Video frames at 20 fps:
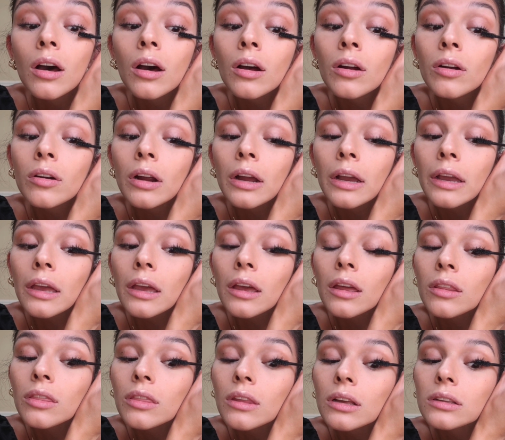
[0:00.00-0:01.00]
Alright,
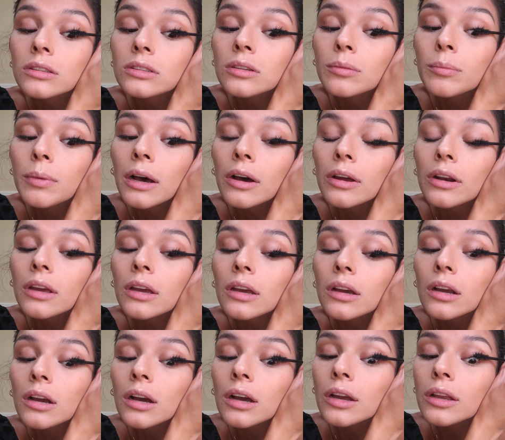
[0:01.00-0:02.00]
and that's about
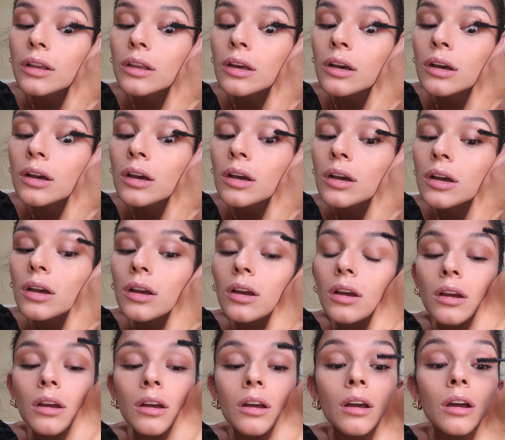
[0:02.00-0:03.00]
it, kinda.
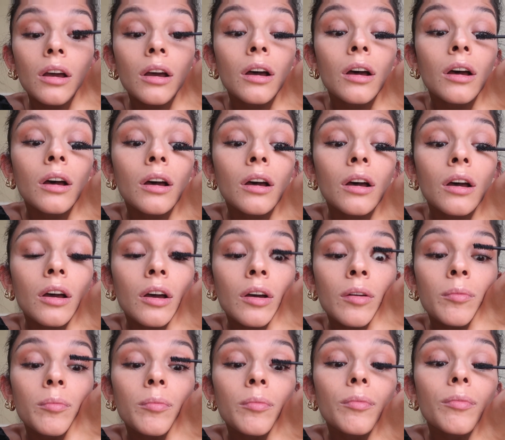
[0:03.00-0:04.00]

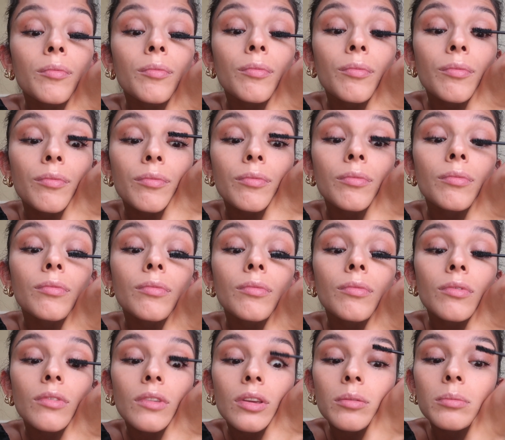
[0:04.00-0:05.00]
Let
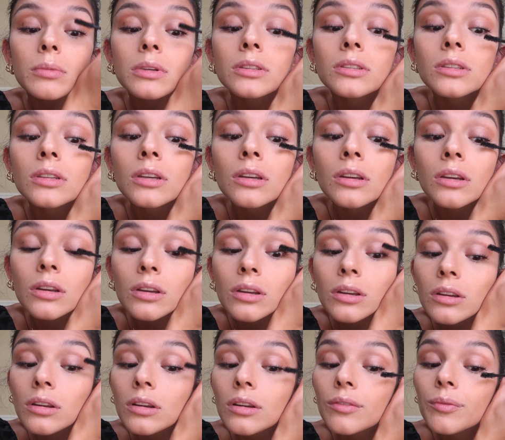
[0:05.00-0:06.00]
me see.
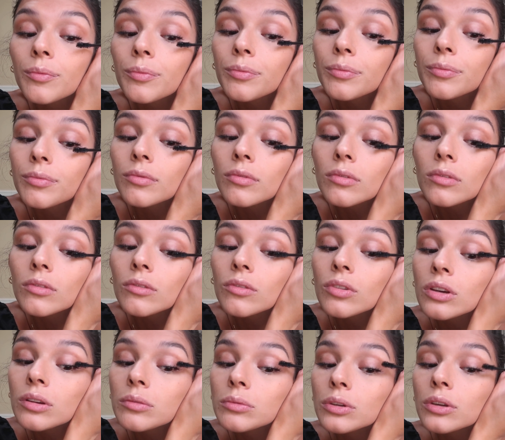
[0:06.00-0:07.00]

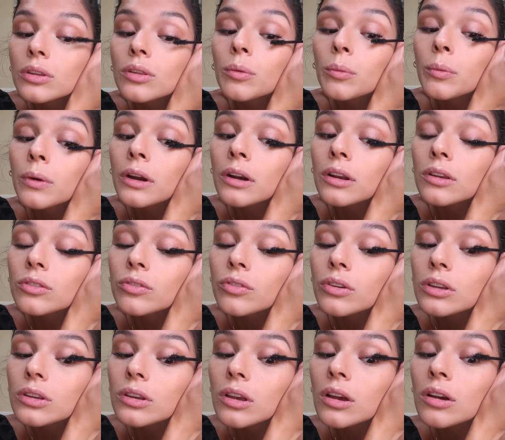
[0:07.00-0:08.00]
I'm doing the weirdest
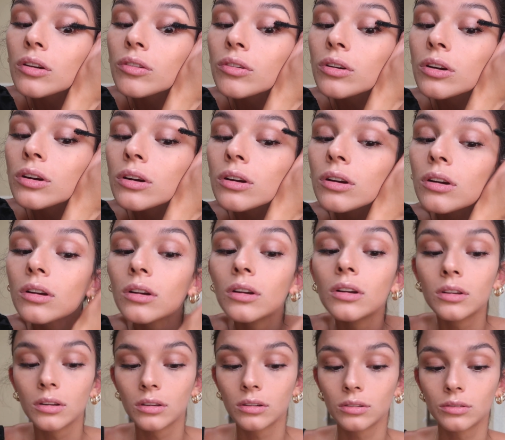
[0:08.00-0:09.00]
face ever.
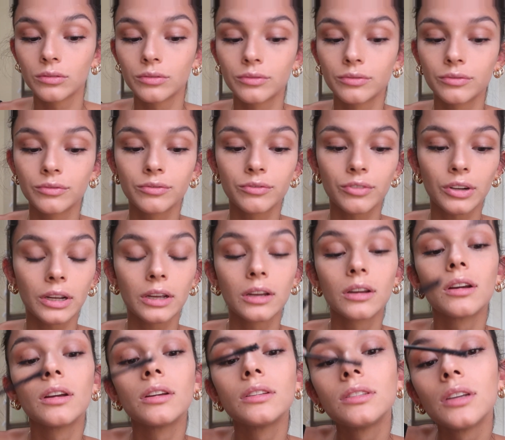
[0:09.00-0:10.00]

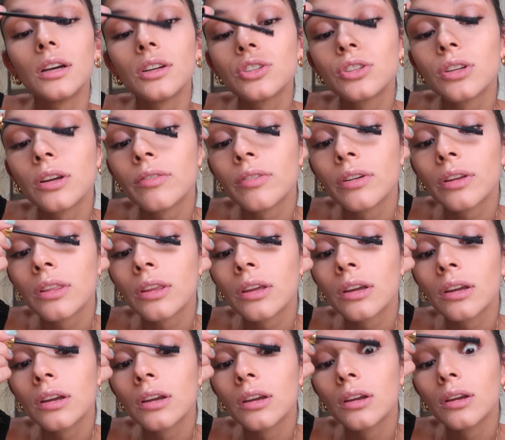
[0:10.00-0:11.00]
Frick, I touched everything.